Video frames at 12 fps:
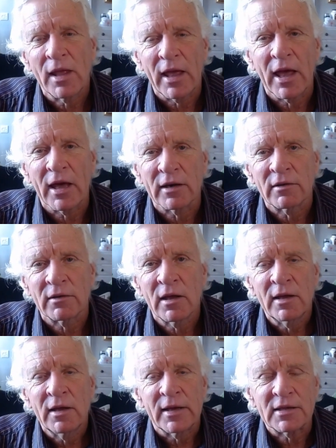and
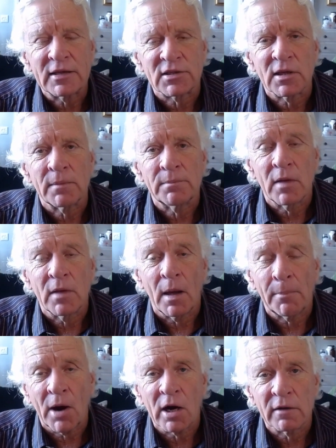it's a
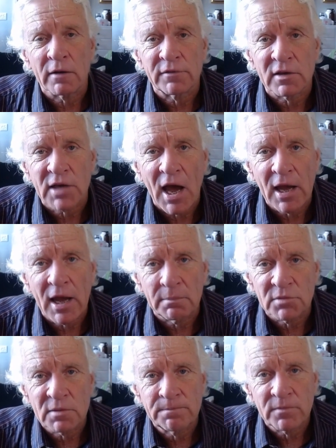part of the
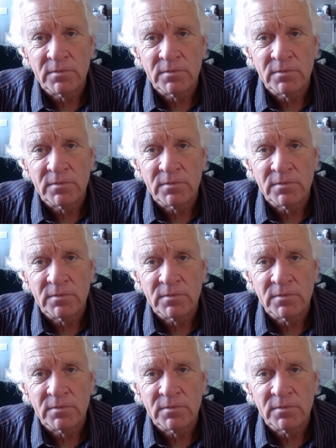times.